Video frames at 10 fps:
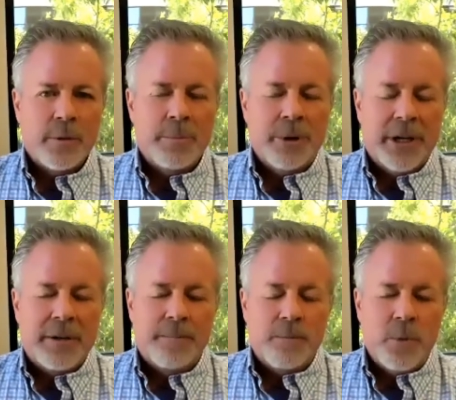but
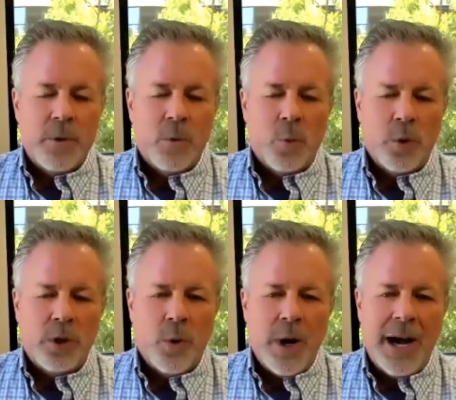you
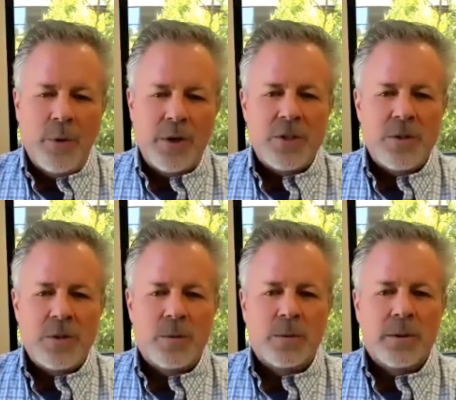know how would
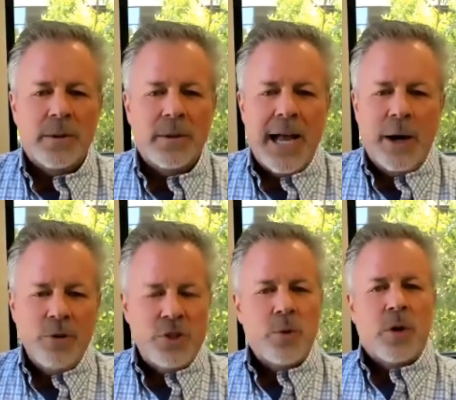you how
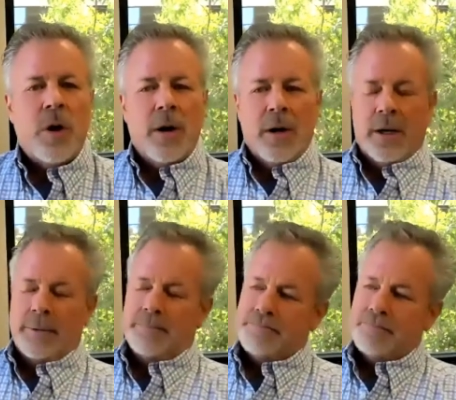would you
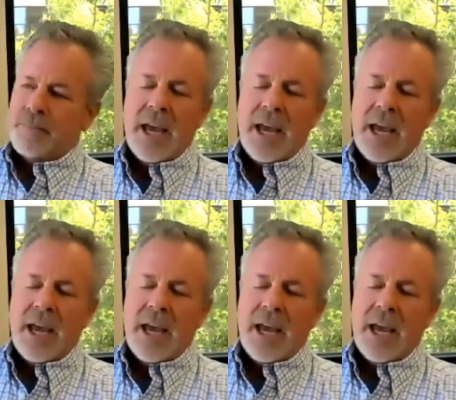um,